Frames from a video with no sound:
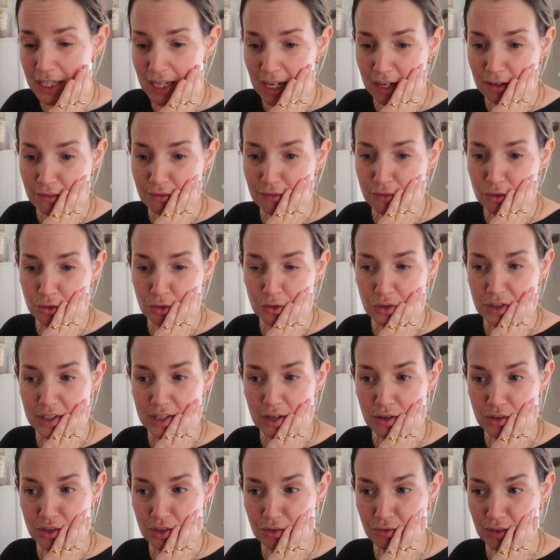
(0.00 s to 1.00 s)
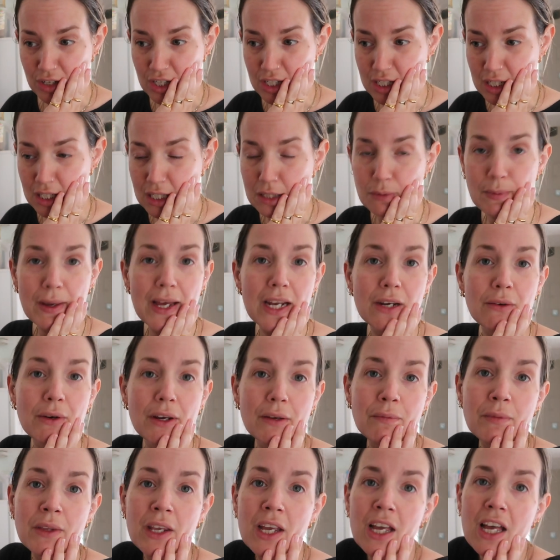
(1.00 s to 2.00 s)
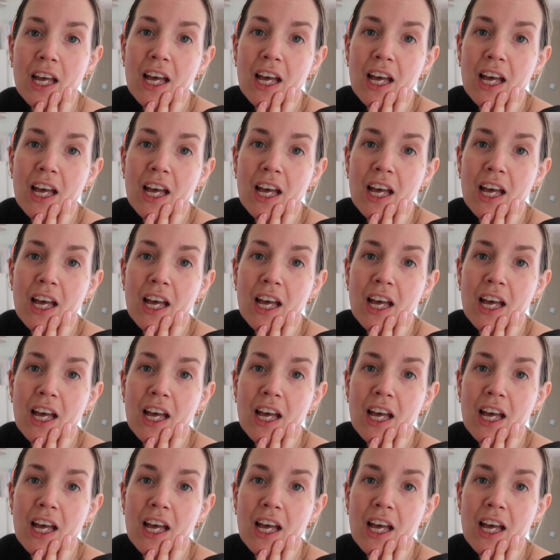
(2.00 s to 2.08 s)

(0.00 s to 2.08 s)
again for nostalgic reasons. But anyway,